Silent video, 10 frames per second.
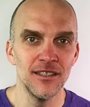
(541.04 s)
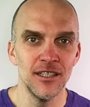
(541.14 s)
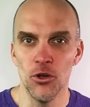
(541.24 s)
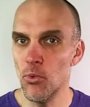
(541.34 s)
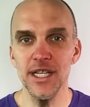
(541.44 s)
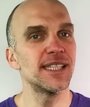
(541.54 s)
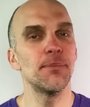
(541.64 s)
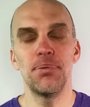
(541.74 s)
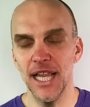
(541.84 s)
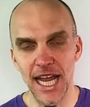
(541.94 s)
What's the
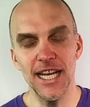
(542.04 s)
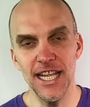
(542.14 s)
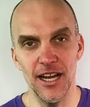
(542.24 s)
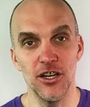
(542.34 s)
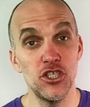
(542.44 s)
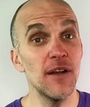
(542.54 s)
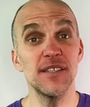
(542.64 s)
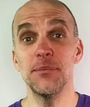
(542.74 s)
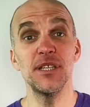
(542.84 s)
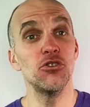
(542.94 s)
plan here? Do you have
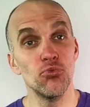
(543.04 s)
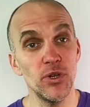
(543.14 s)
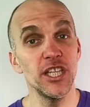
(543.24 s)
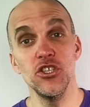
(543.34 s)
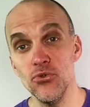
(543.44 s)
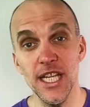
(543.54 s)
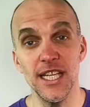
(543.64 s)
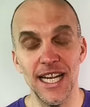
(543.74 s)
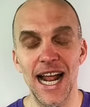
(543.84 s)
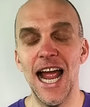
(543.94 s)
something really unique?
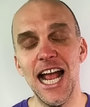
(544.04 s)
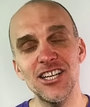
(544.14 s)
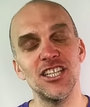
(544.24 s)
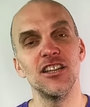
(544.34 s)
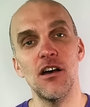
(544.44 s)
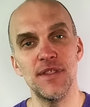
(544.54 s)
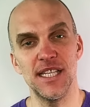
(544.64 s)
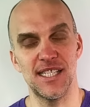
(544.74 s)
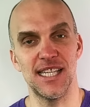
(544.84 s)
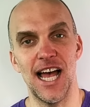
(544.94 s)
And I actually love this
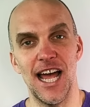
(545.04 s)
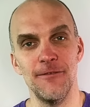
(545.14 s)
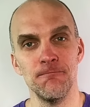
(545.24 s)
slide